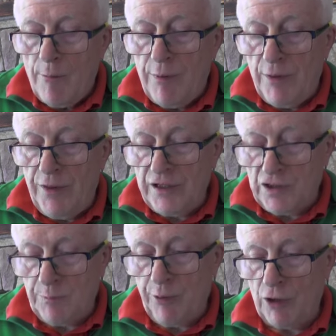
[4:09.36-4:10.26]
But
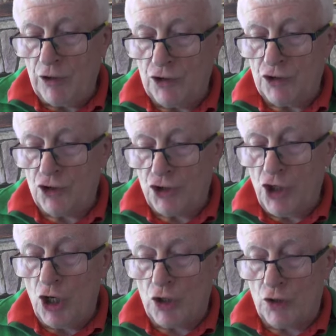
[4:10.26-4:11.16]
this post
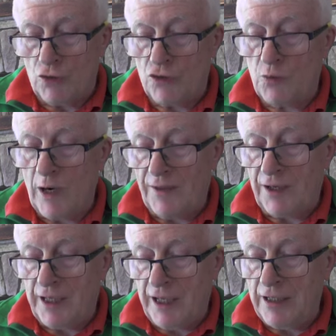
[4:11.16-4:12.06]
shows where
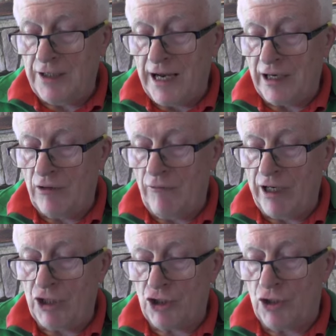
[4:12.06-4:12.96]
the key
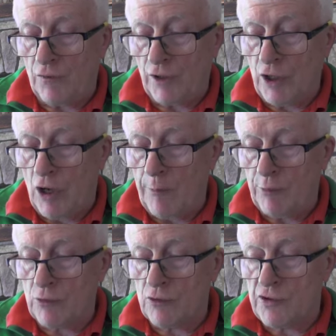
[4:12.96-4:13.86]
declaration of a
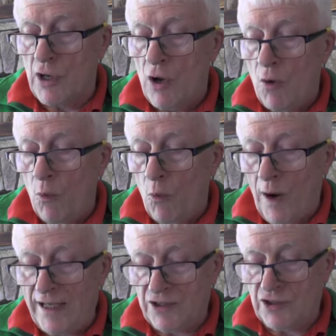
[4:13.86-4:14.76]
couple's
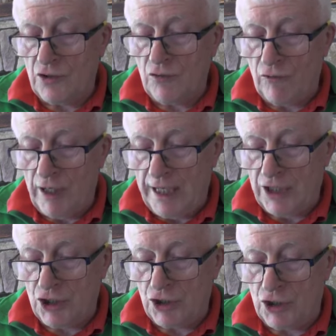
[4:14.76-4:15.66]
Western
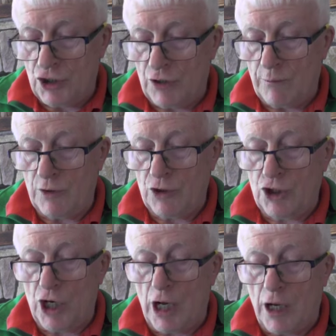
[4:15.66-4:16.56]
relationship
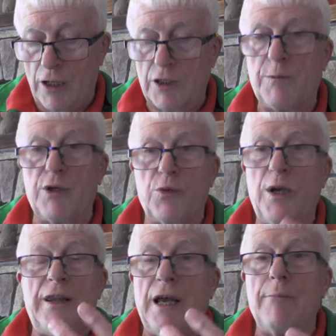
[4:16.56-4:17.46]
chart
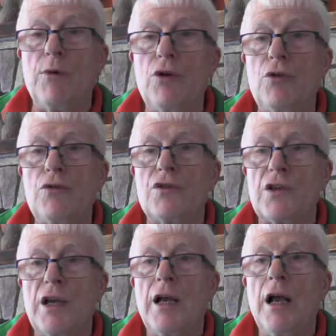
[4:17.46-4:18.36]
between their
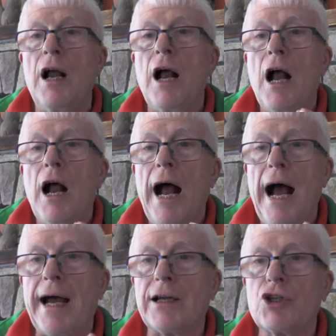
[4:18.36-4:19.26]
moons
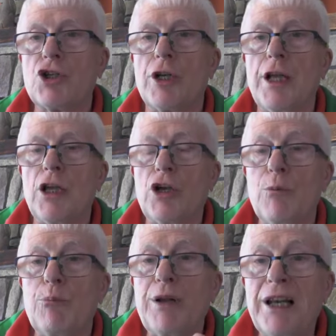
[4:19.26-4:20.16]
actually
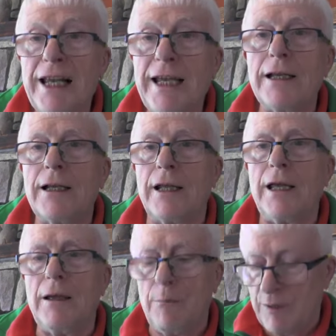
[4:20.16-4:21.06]

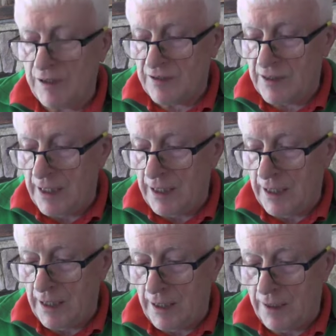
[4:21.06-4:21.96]
completely
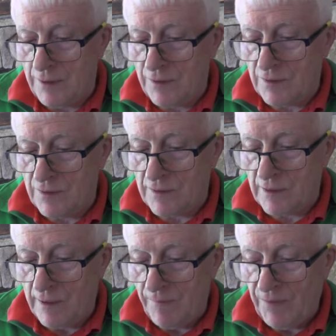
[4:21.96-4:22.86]
misleads.